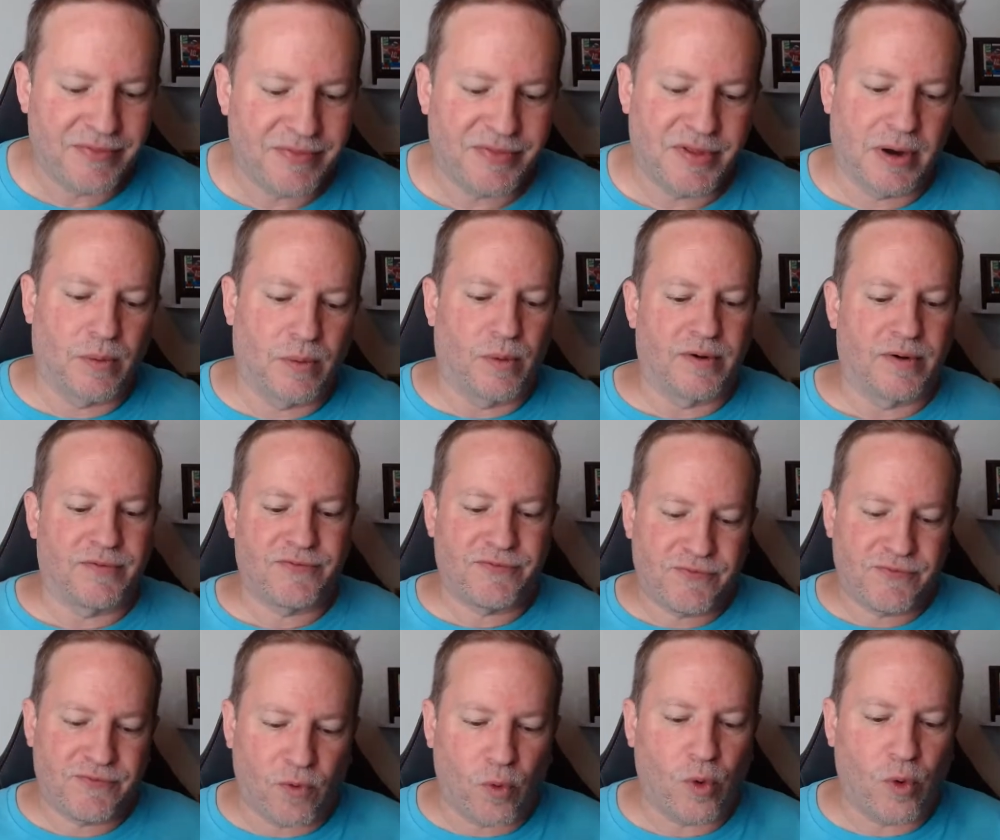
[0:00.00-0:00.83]
There were
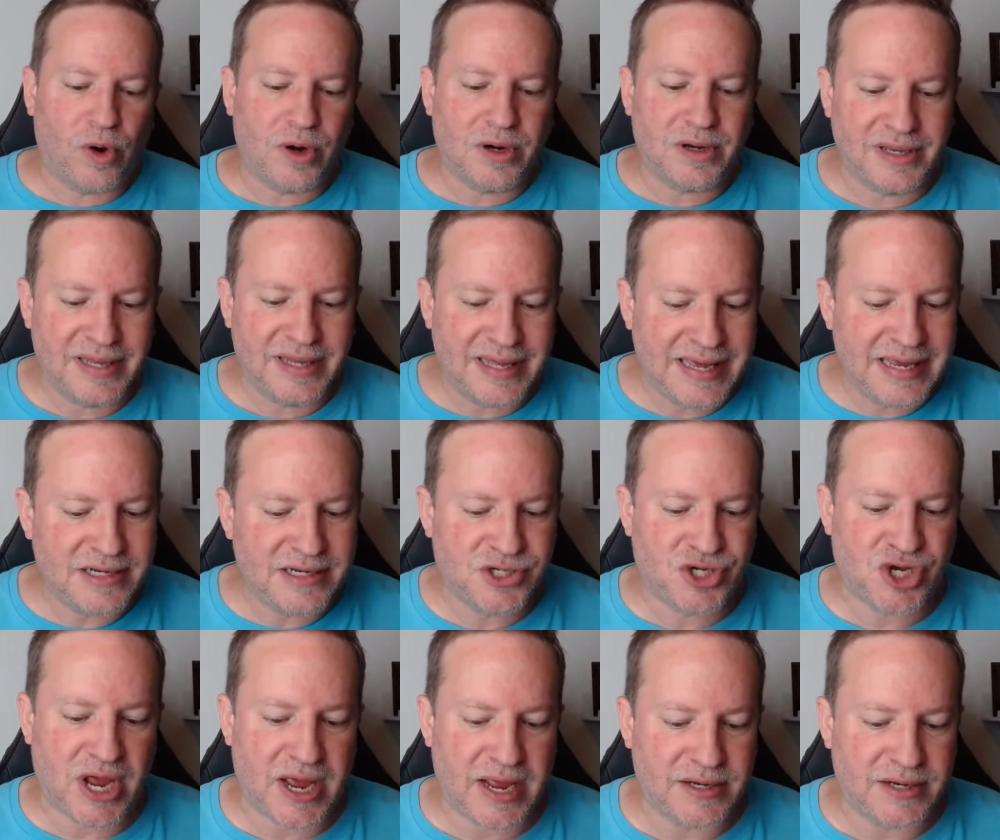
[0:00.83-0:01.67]
4
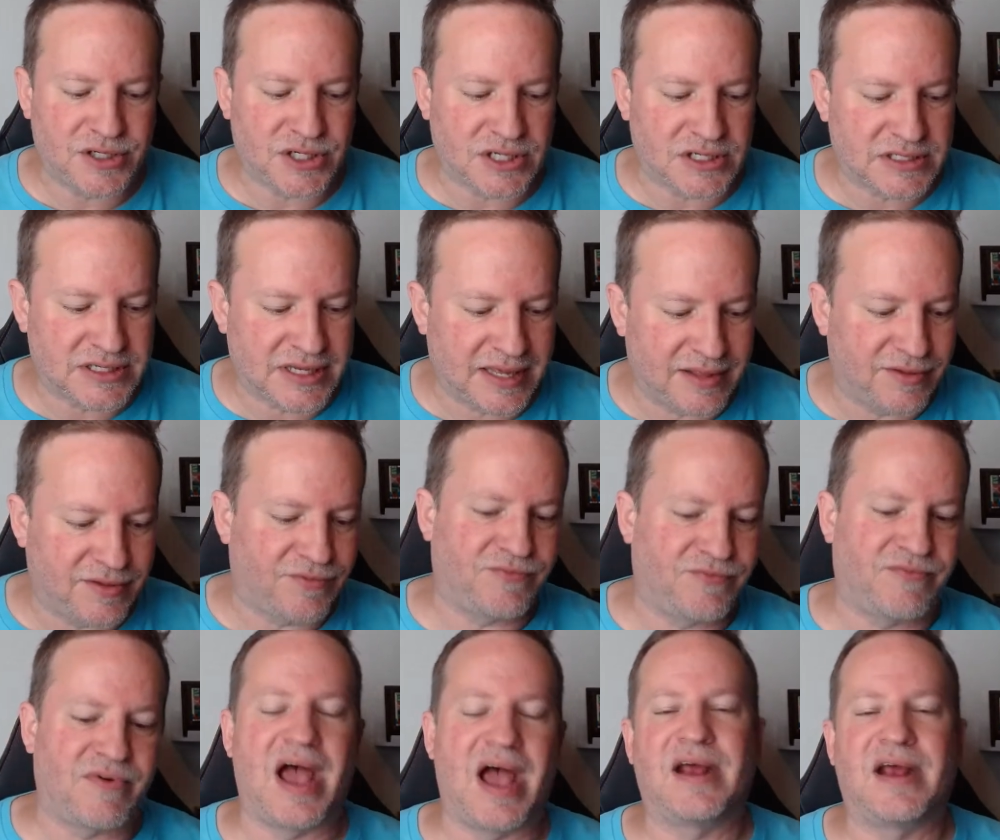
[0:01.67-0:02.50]
lead changes in the
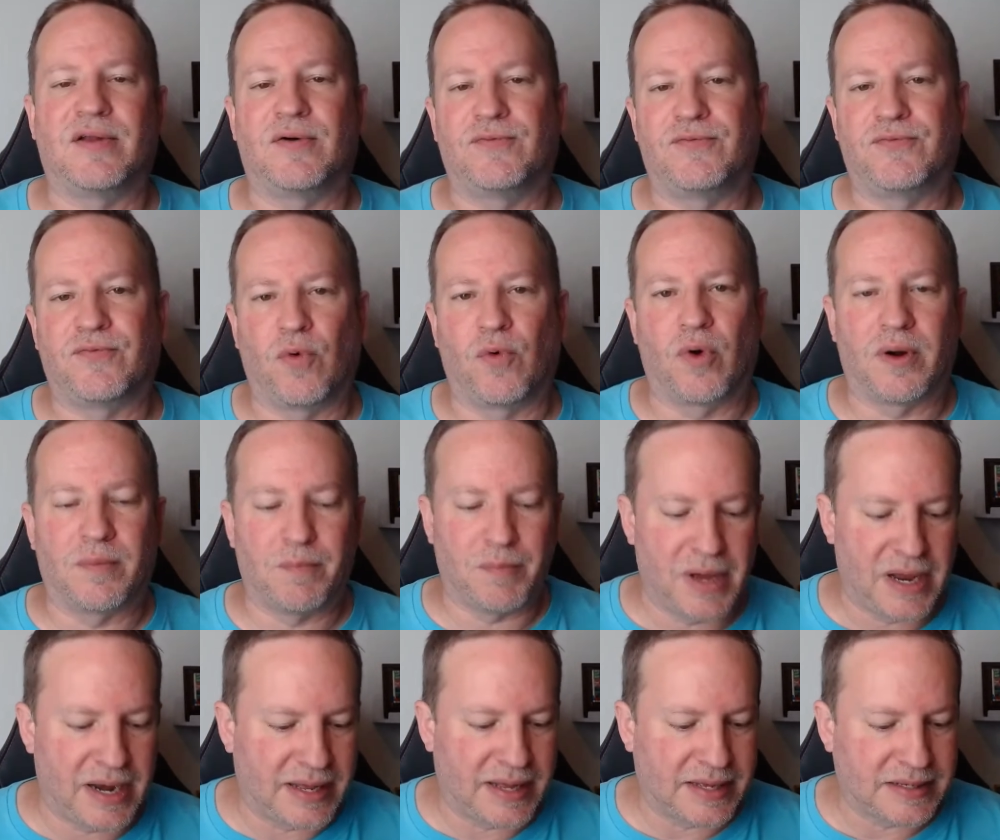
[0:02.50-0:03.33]
final 4
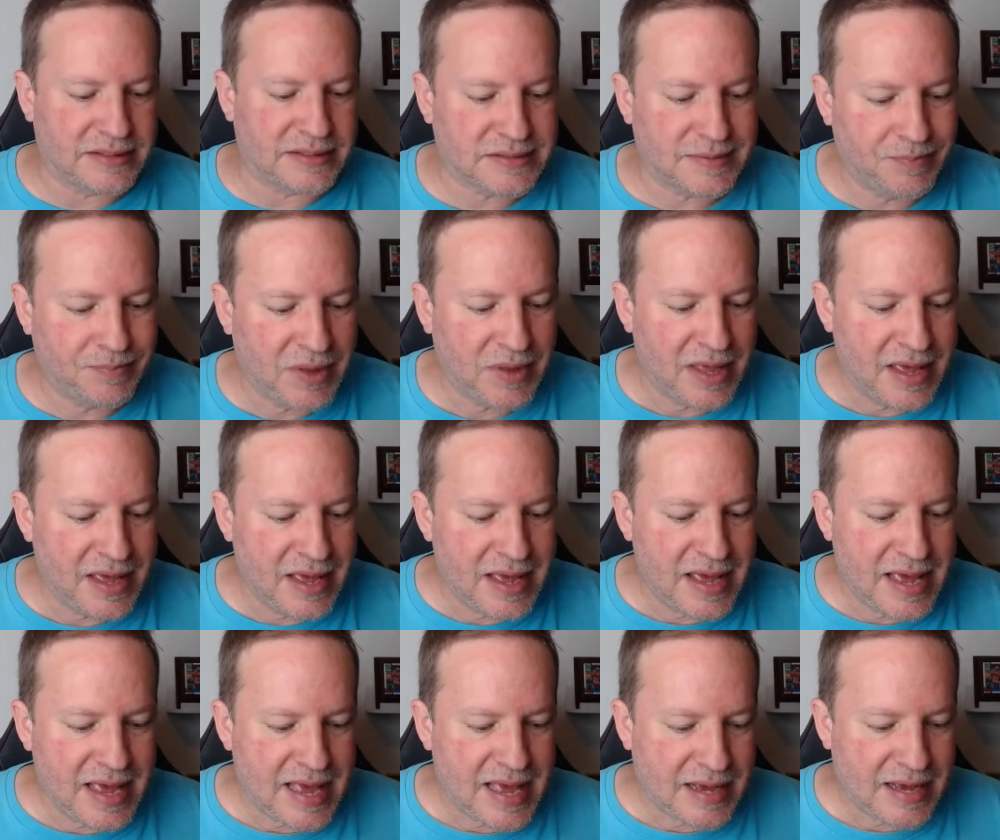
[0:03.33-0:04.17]
minutes.
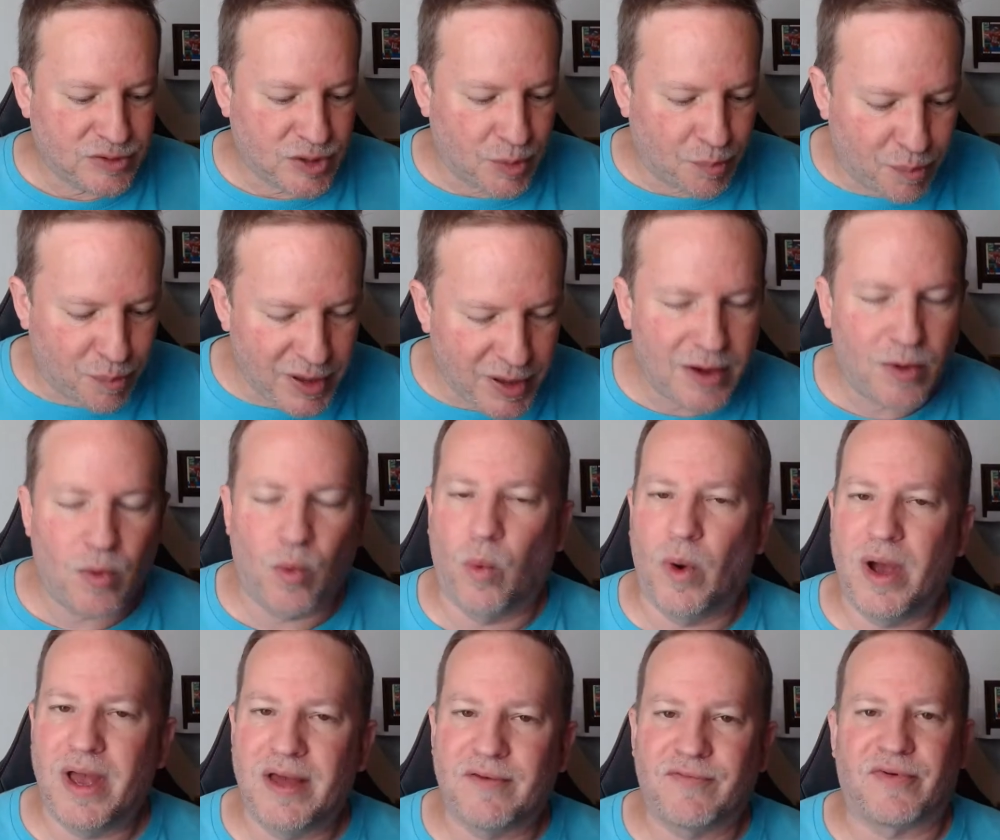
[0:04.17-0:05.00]
It was a big
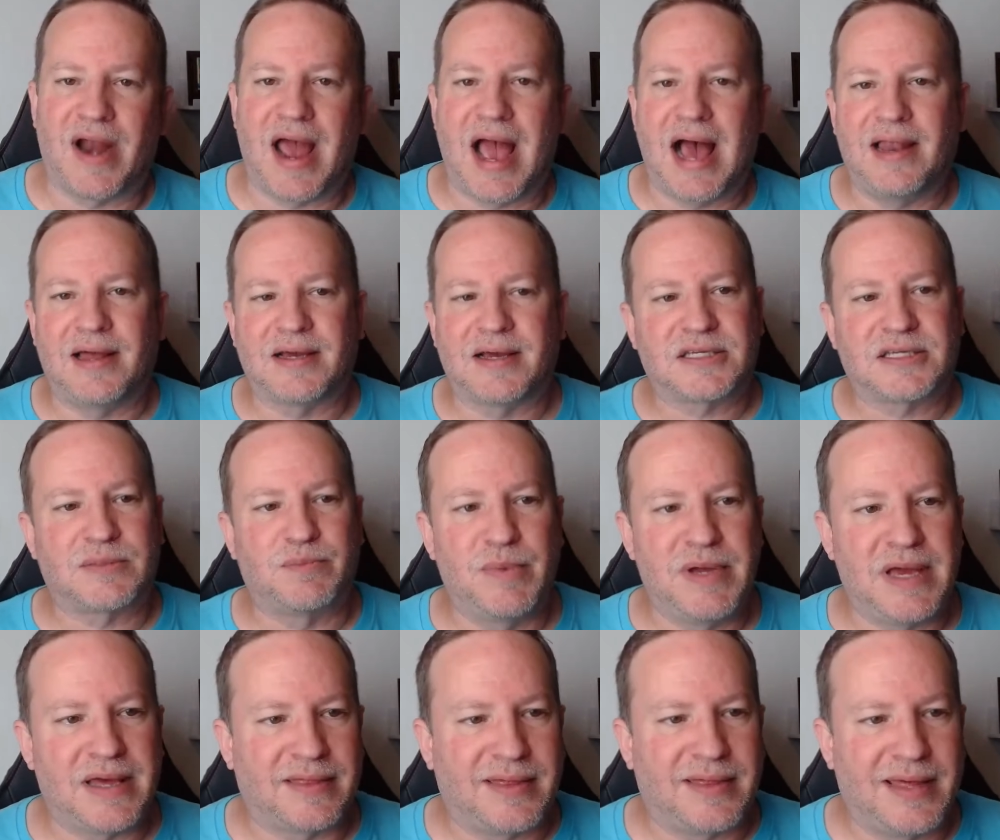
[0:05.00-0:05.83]
win for Alex
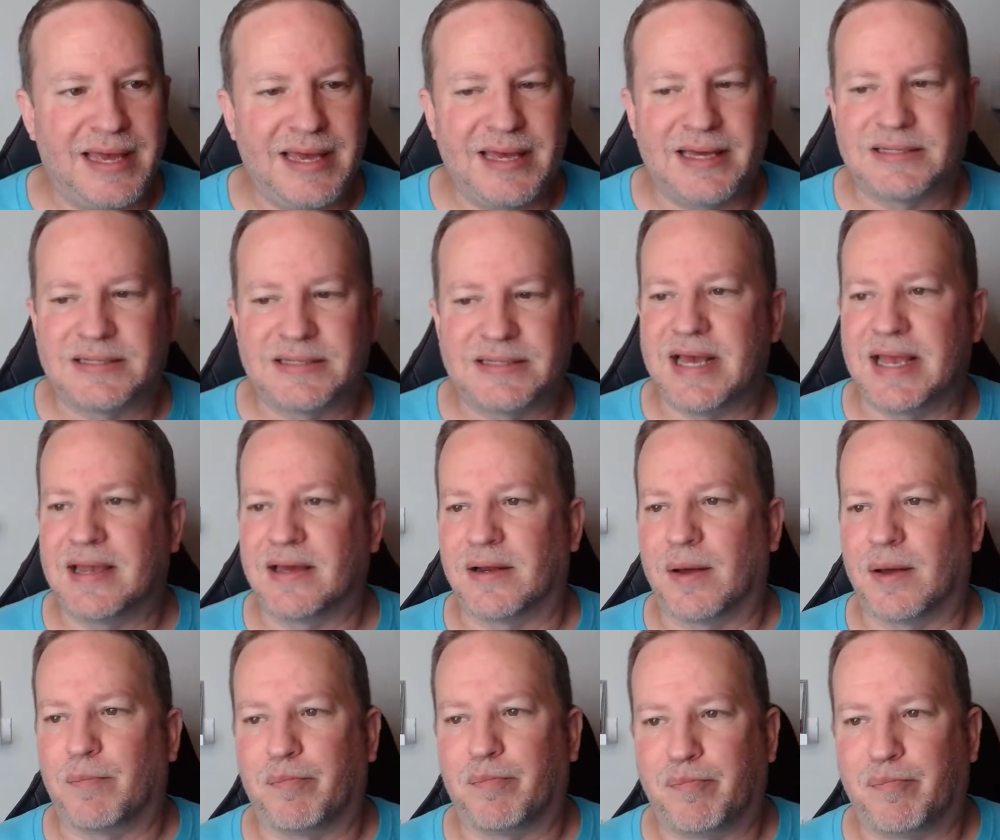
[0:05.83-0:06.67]
Smith. He had
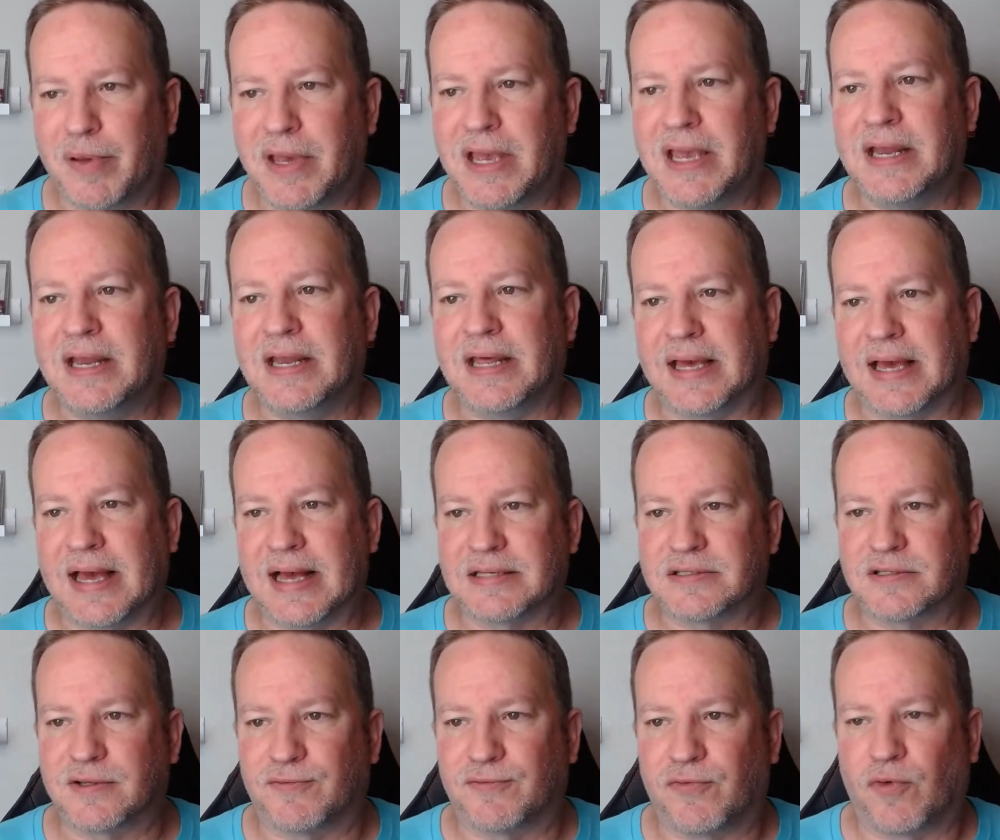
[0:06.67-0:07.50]
taken a beating
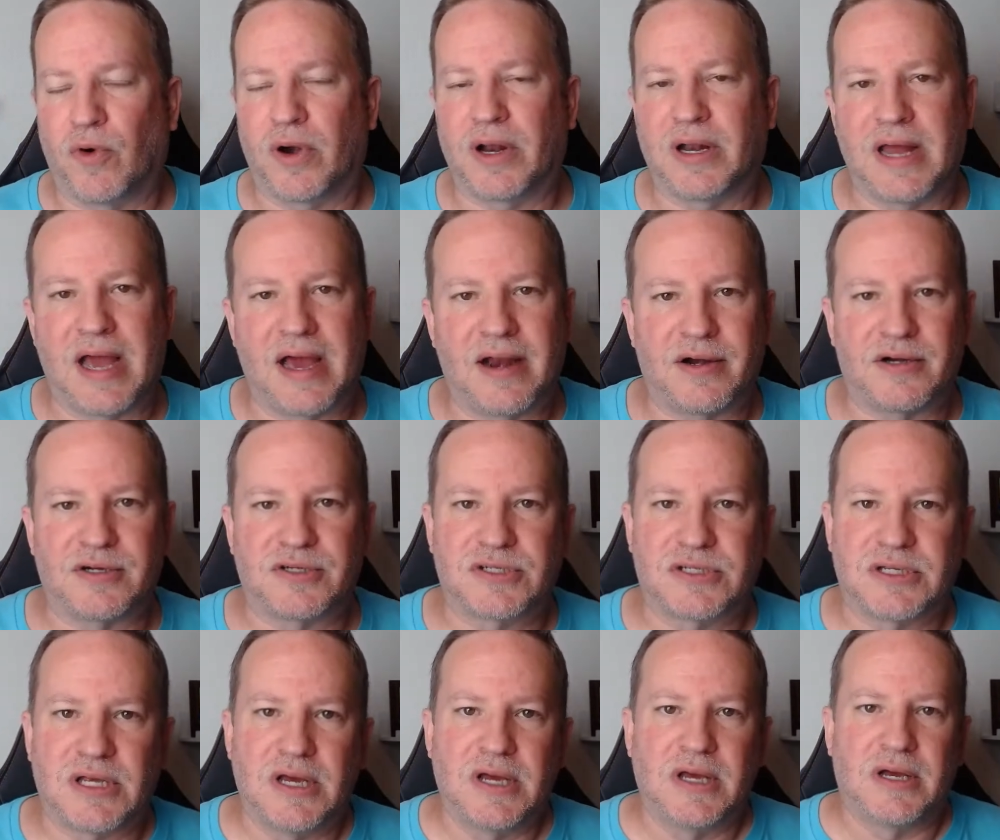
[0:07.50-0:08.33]
as the 49ers